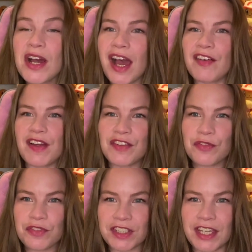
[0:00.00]
I've had
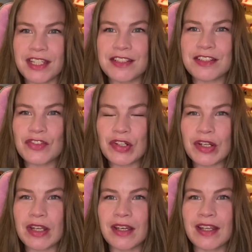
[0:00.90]
some vacation
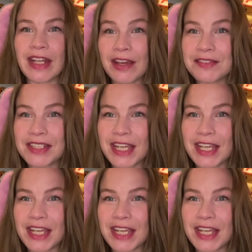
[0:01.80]
and haven't